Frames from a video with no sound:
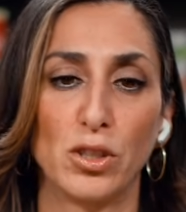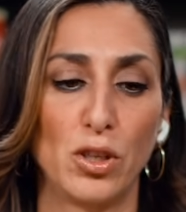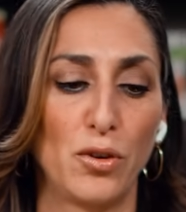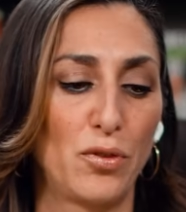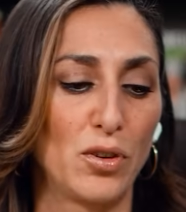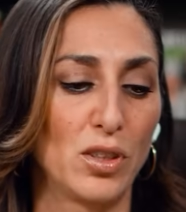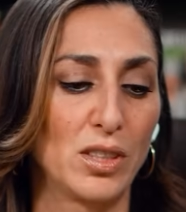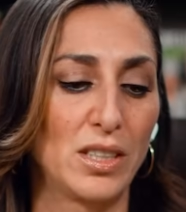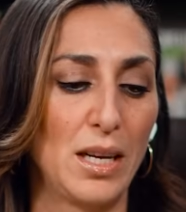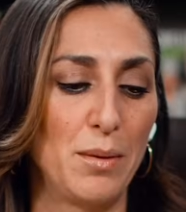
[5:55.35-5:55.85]
So
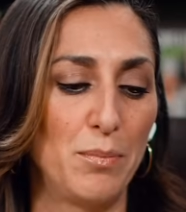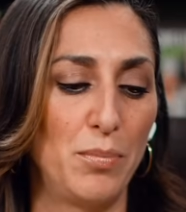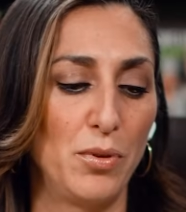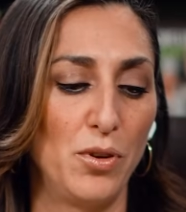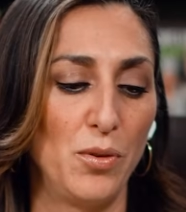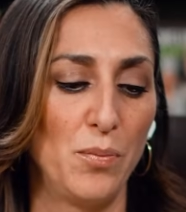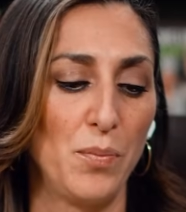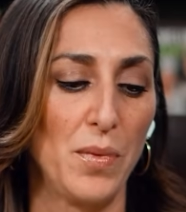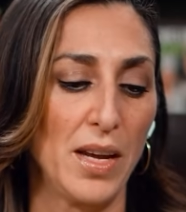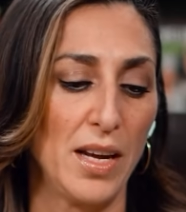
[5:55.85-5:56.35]
for
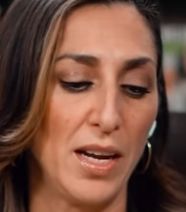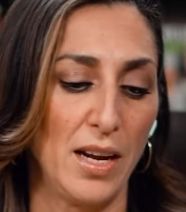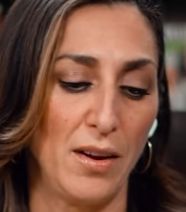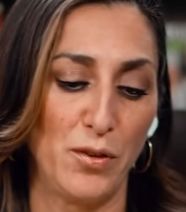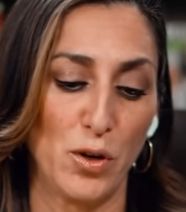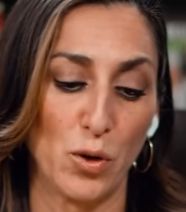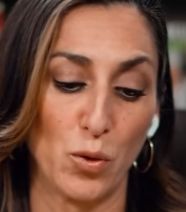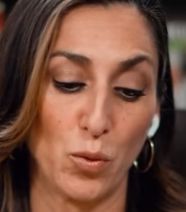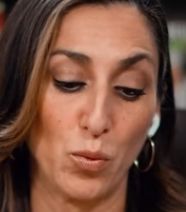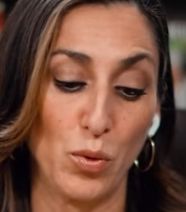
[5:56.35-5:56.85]
example,
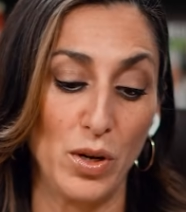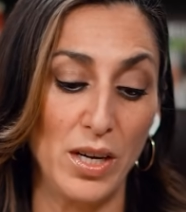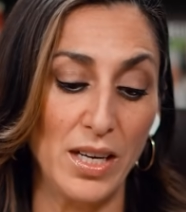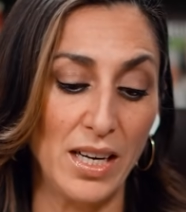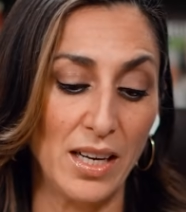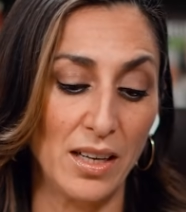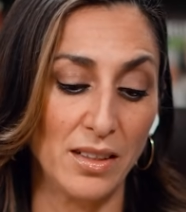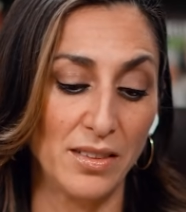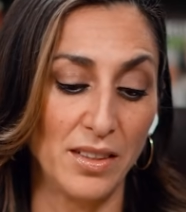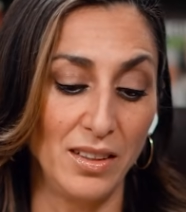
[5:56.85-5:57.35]
if you're
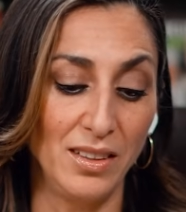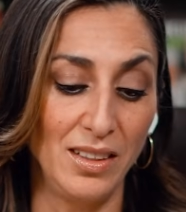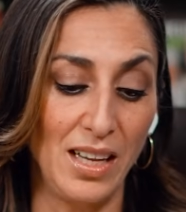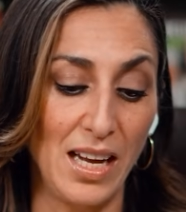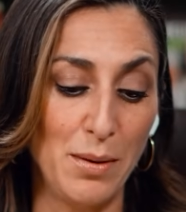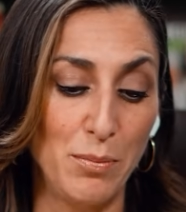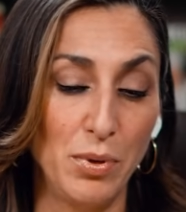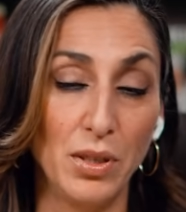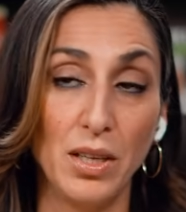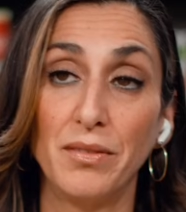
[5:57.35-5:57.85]
reading the
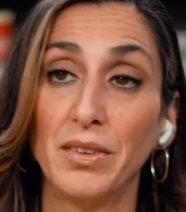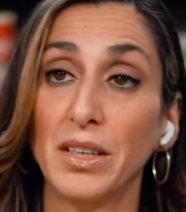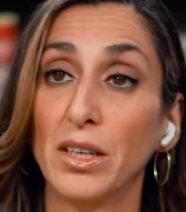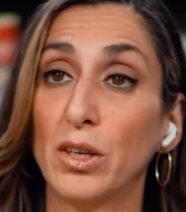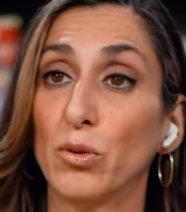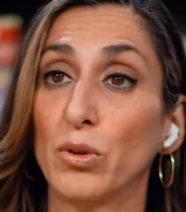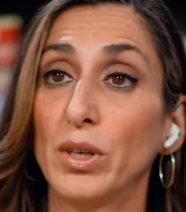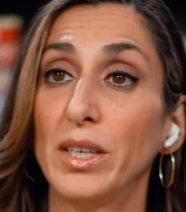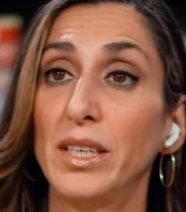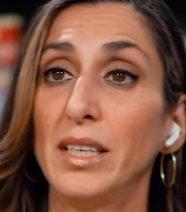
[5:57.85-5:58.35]
label of
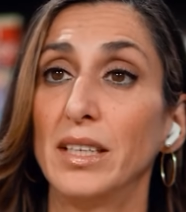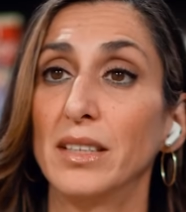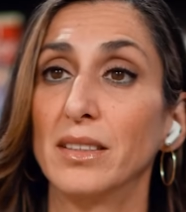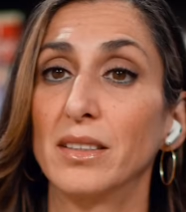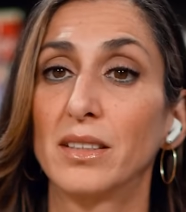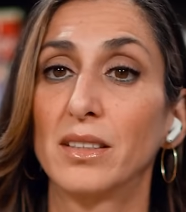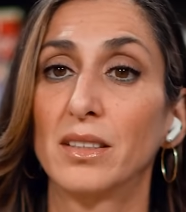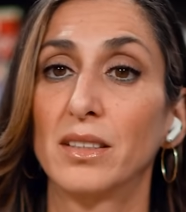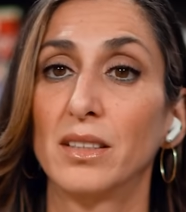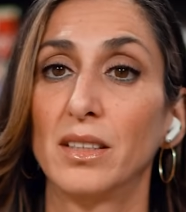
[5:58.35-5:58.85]

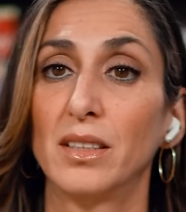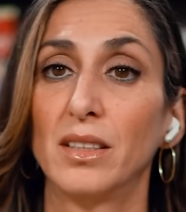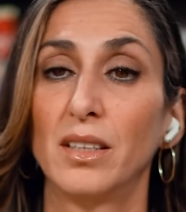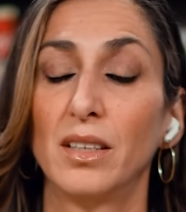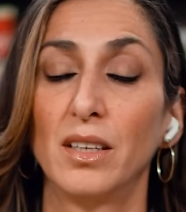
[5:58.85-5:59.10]
ingredients,